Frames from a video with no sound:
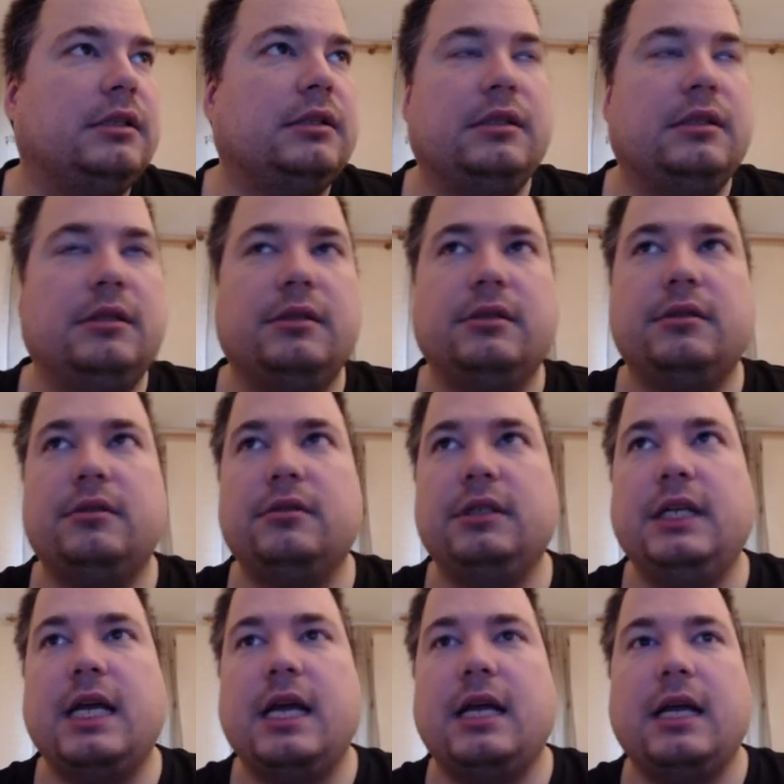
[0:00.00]
So
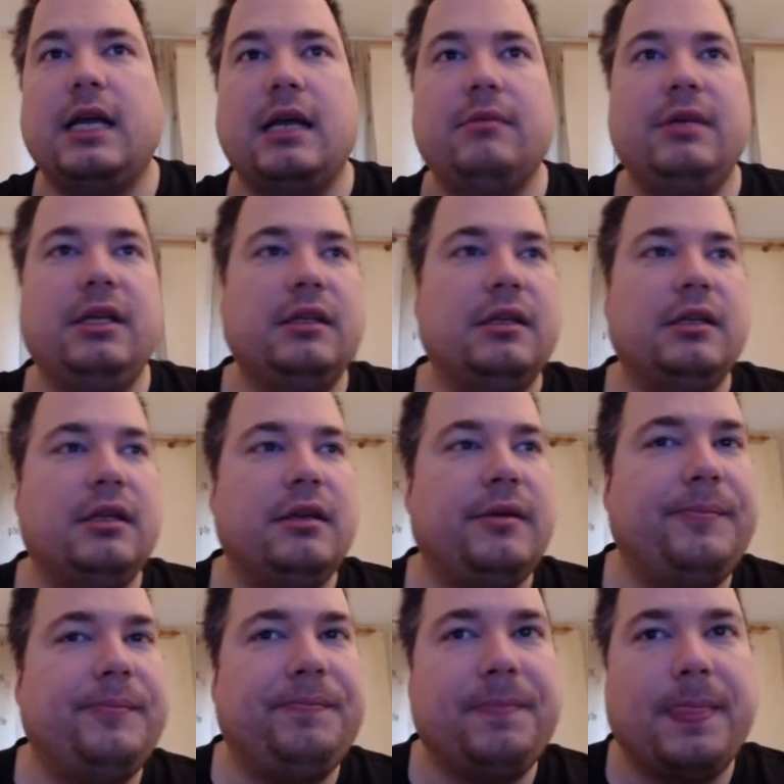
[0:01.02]
yeah, I mean,
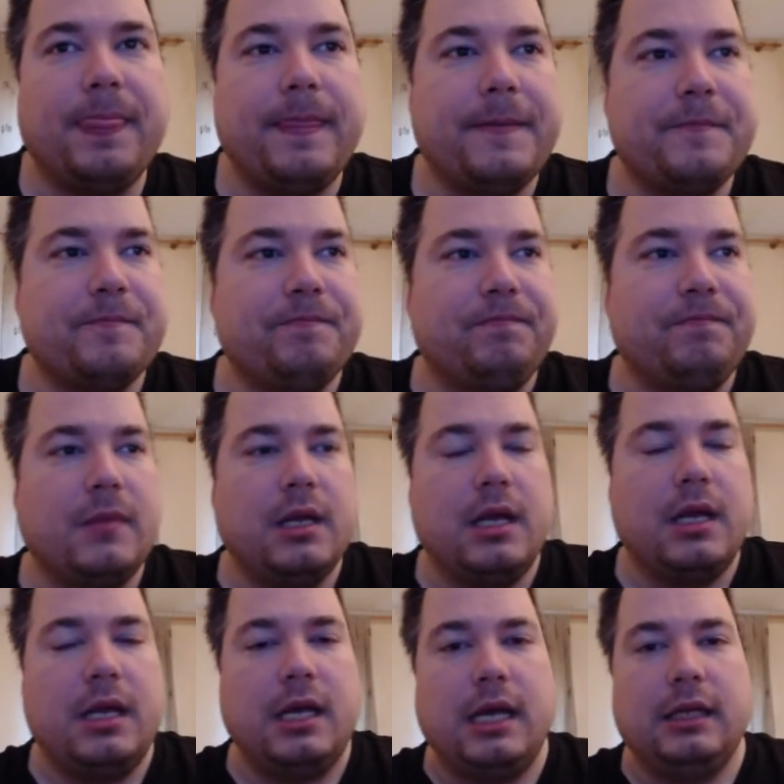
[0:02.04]

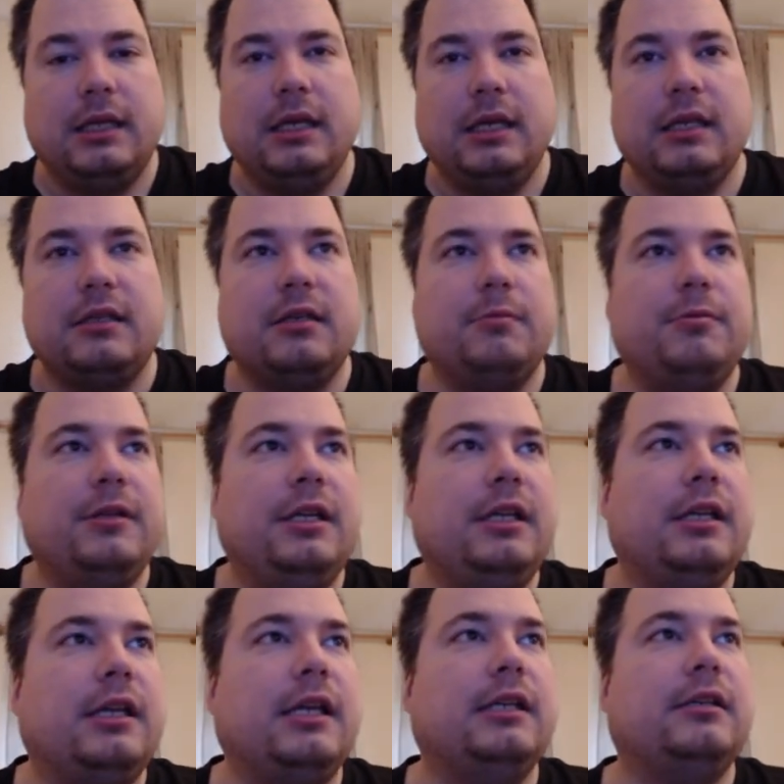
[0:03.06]
I think it's a pretty
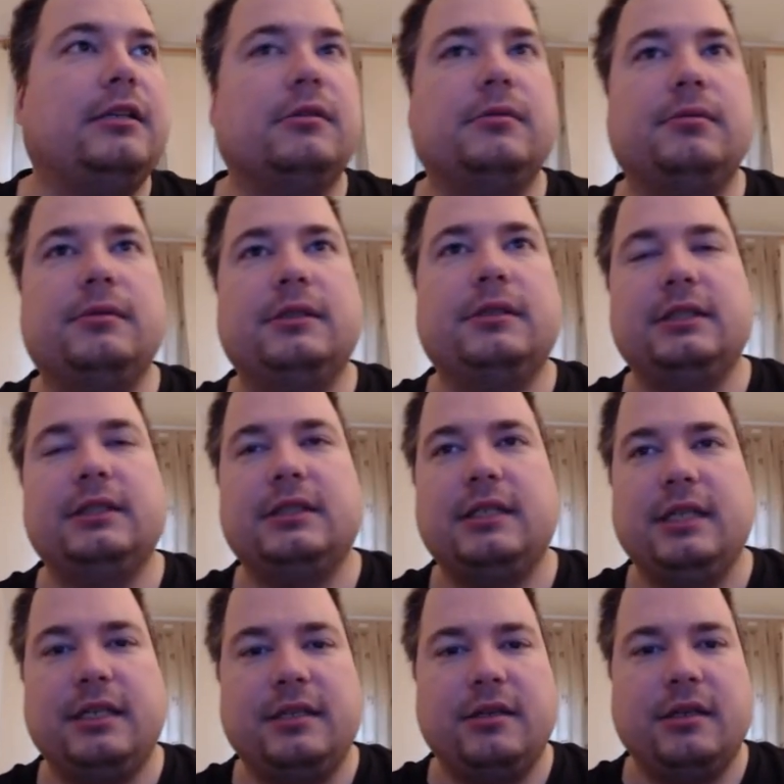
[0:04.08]
nice software.
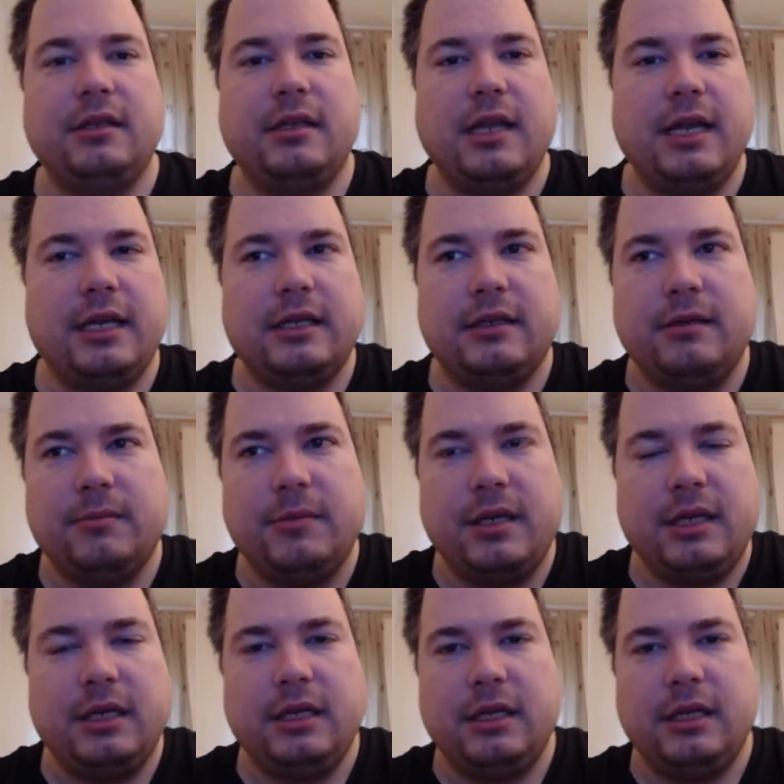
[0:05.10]
It's not like
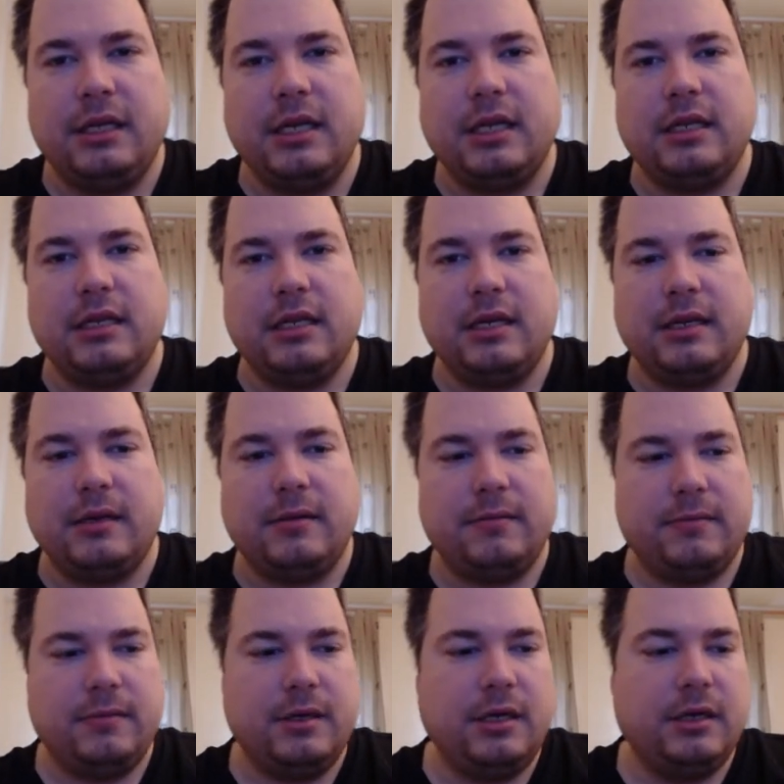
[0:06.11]
something that
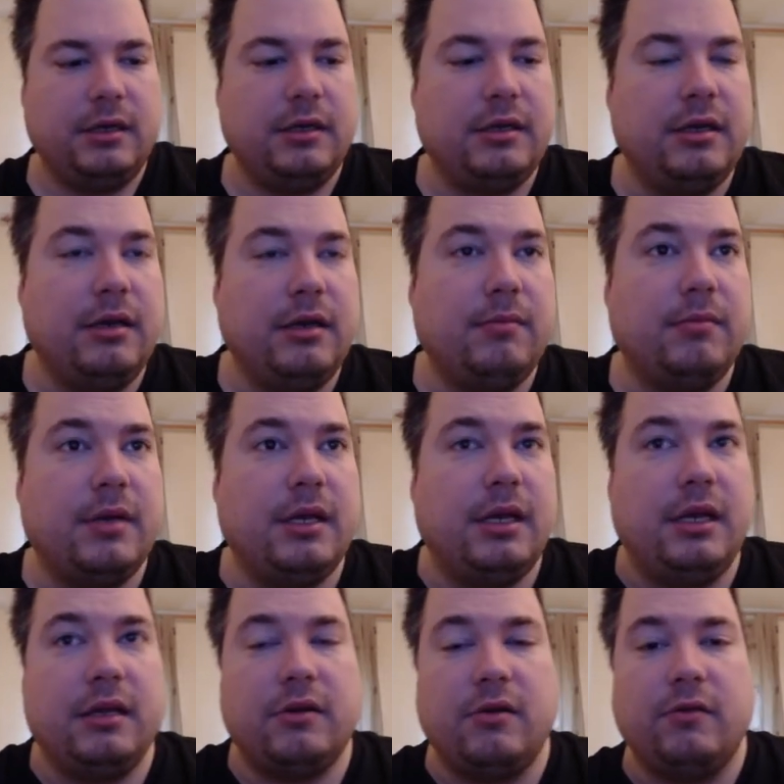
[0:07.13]
you see
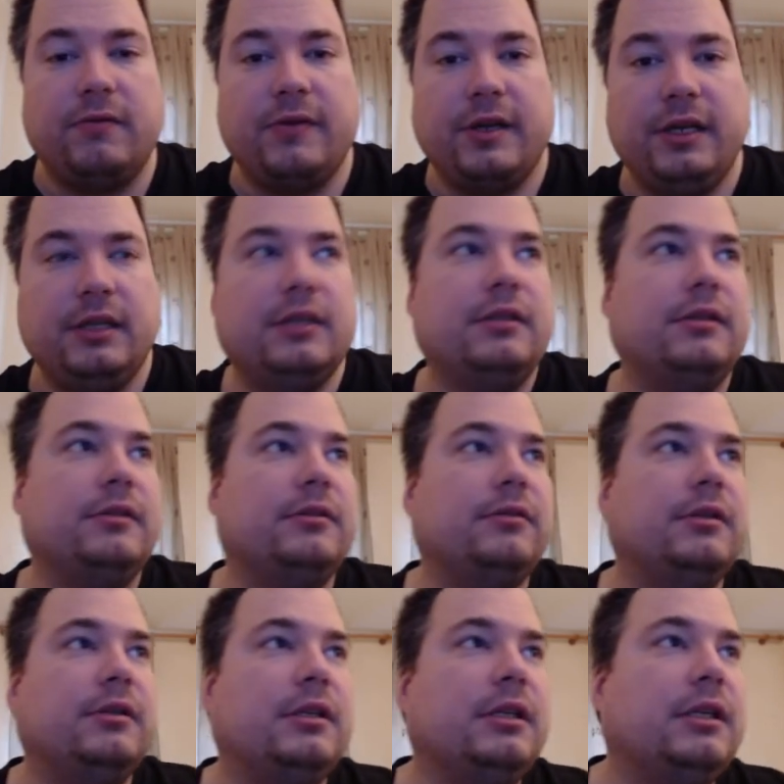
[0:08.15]
many is offering.
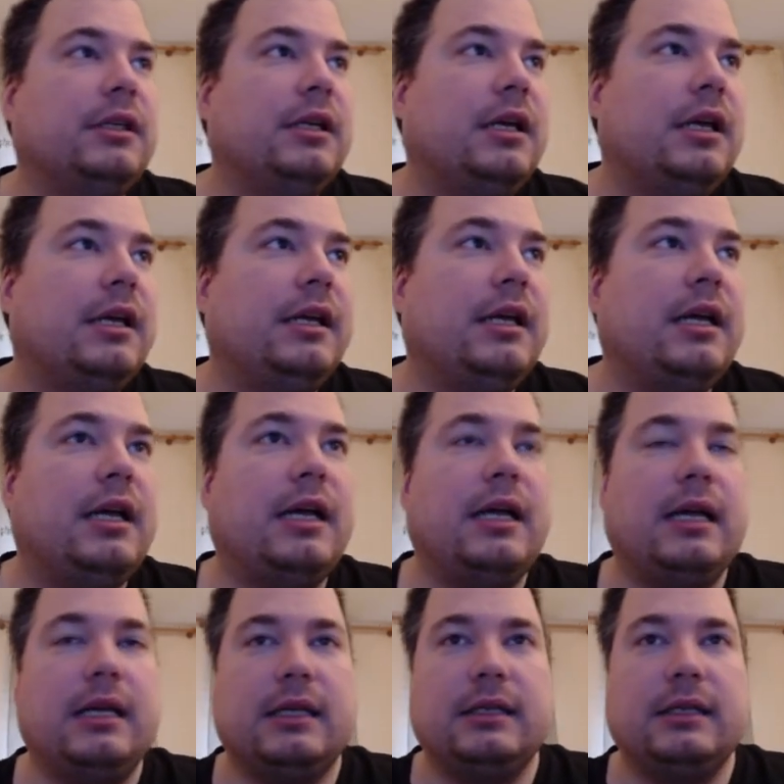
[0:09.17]
So yeah,